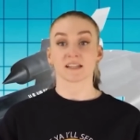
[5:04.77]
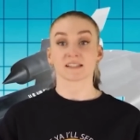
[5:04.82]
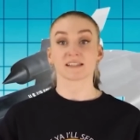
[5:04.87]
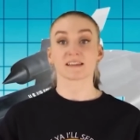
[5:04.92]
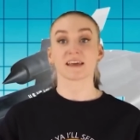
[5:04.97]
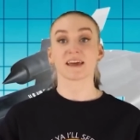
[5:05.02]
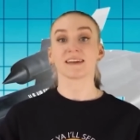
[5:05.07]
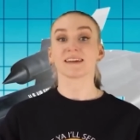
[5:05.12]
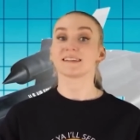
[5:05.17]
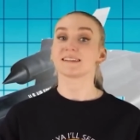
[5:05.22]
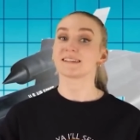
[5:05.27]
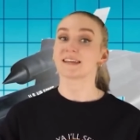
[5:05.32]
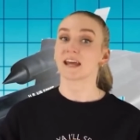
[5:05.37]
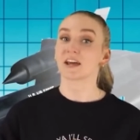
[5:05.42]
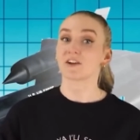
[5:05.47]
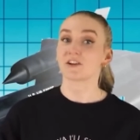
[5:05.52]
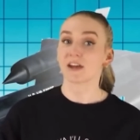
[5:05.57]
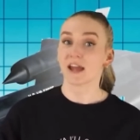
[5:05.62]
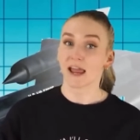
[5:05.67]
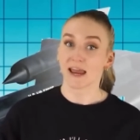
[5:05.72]
to then
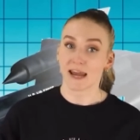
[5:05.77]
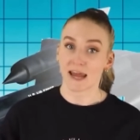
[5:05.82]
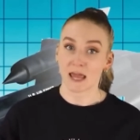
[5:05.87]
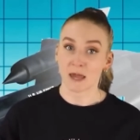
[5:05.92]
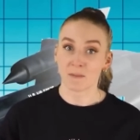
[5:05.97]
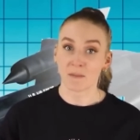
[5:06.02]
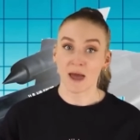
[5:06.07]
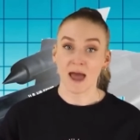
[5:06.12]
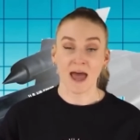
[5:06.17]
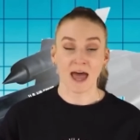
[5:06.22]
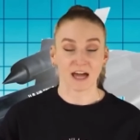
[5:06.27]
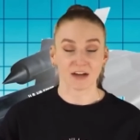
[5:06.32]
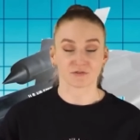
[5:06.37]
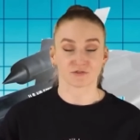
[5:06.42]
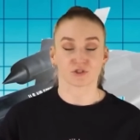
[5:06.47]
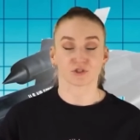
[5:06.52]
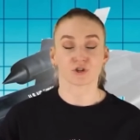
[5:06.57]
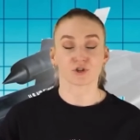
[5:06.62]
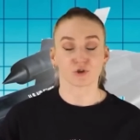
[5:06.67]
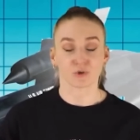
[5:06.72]
interrogate him
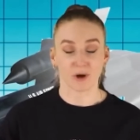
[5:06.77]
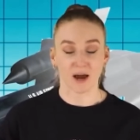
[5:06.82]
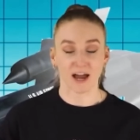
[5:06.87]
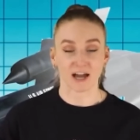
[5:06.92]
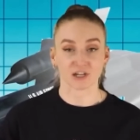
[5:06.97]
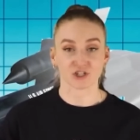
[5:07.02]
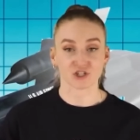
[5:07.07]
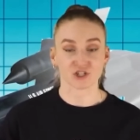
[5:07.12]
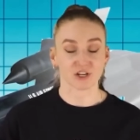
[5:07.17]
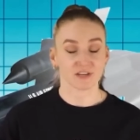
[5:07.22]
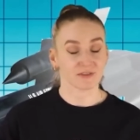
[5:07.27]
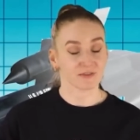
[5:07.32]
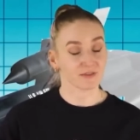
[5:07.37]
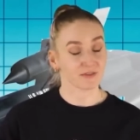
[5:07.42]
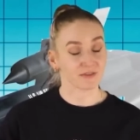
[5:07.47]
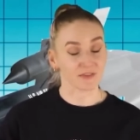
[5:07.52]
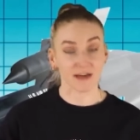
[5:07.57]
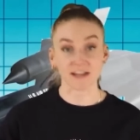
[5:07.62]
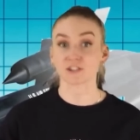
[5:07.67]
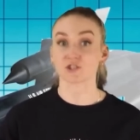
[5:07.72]
after the crash.
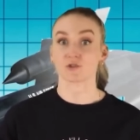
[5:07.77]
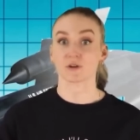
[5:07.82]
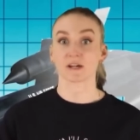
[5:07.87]
That's